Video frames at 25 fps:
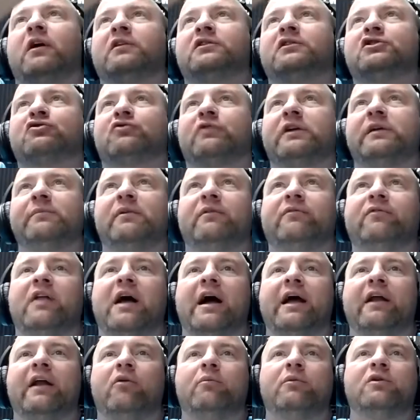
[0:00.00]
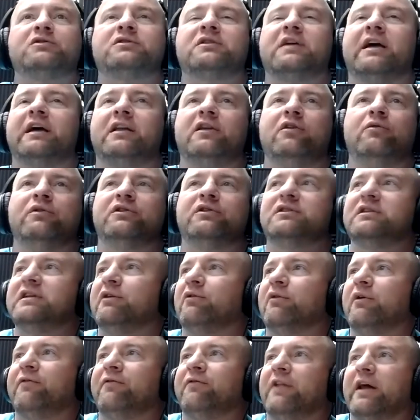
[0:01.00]
stream of light, almost like you would see a
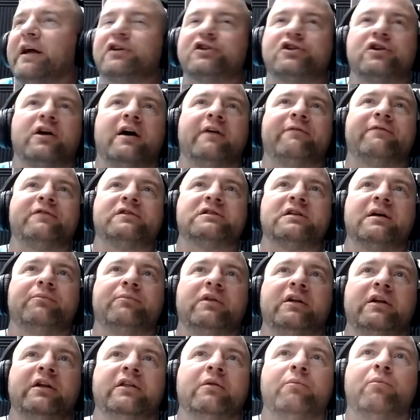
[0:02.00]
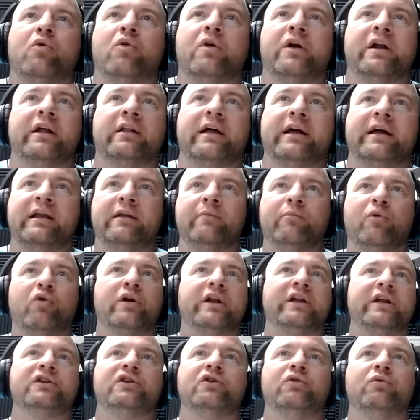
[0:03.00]
reflection off of something in the morning, like in
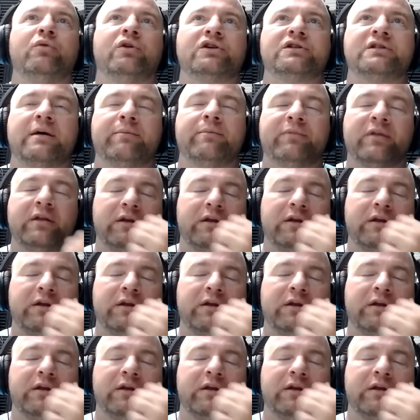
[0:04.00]
morning dew or something.